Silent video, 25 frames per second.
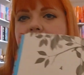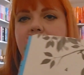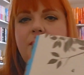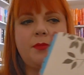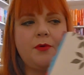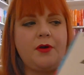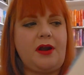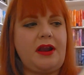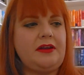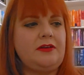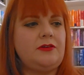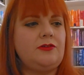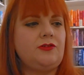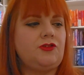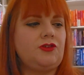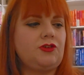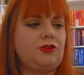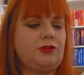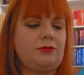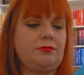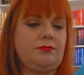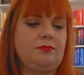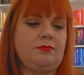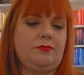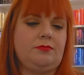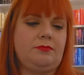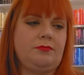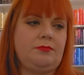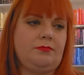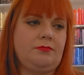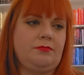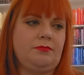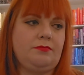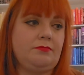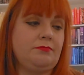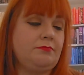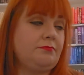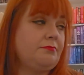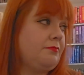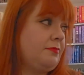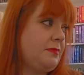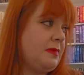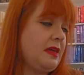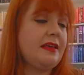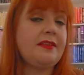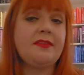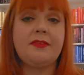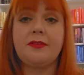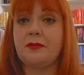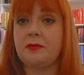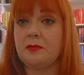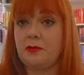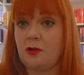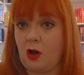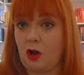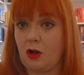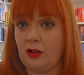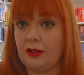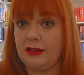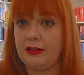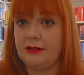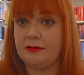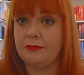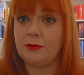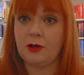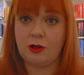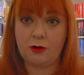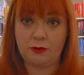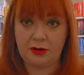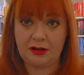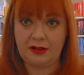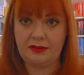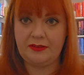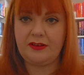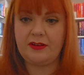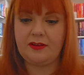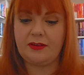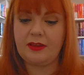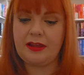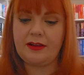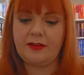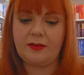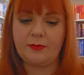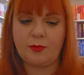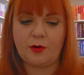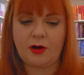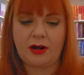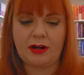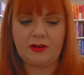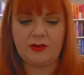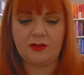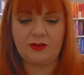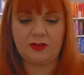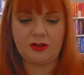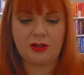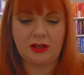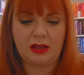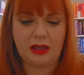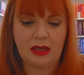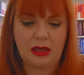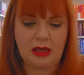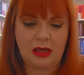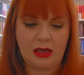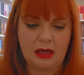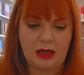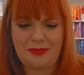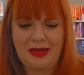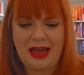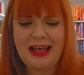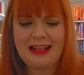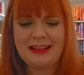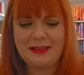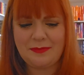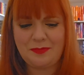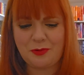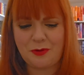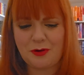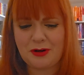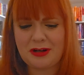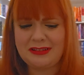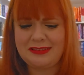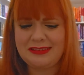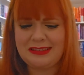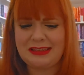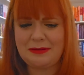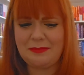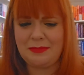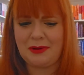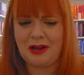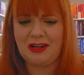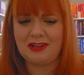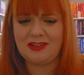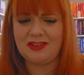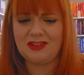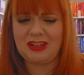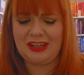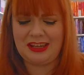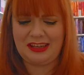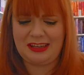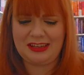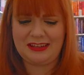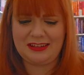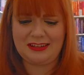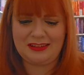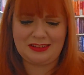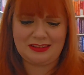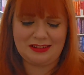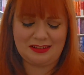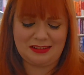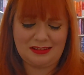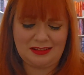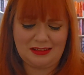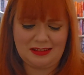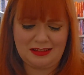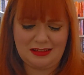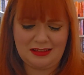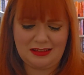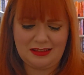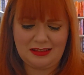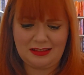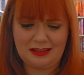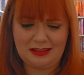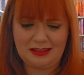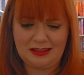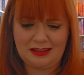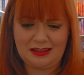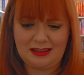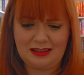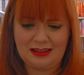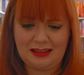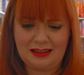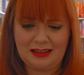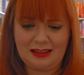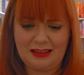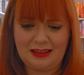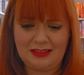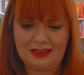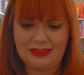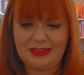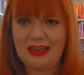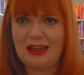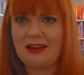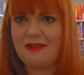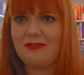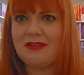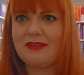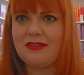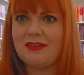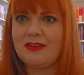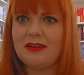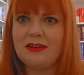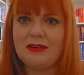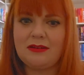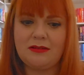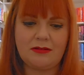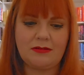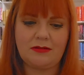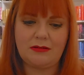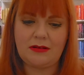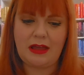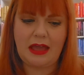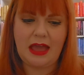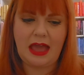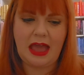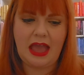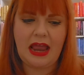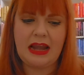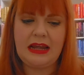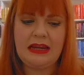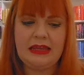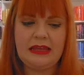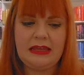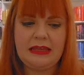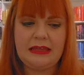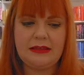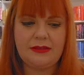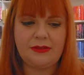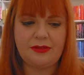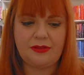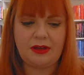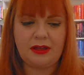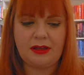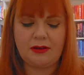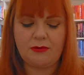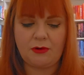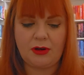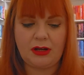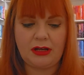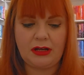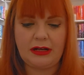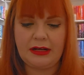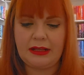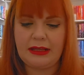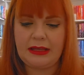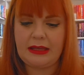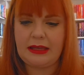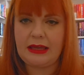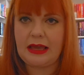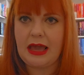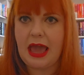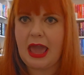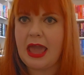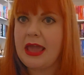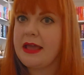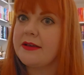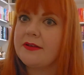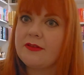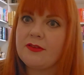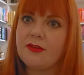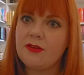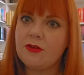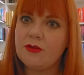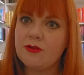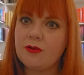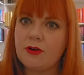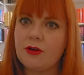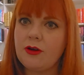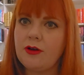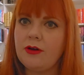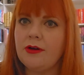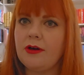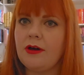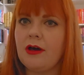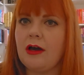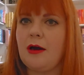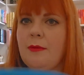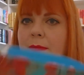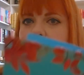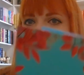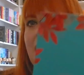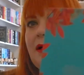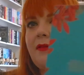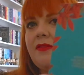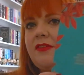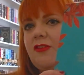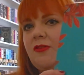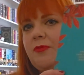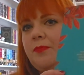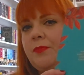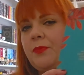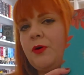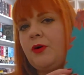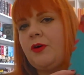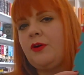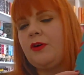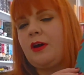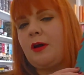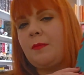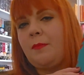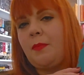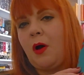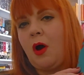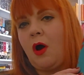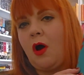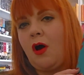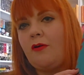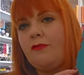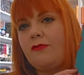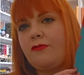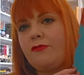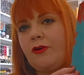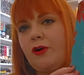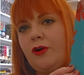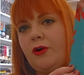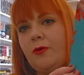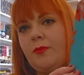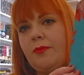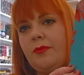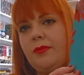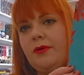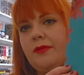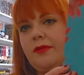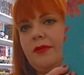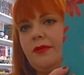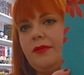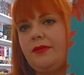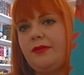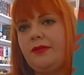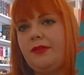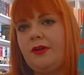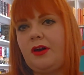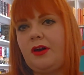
branch. Yes, Colin agrees, it's a branch. That's pretty much it. There isn't anything really extra about this book apart from the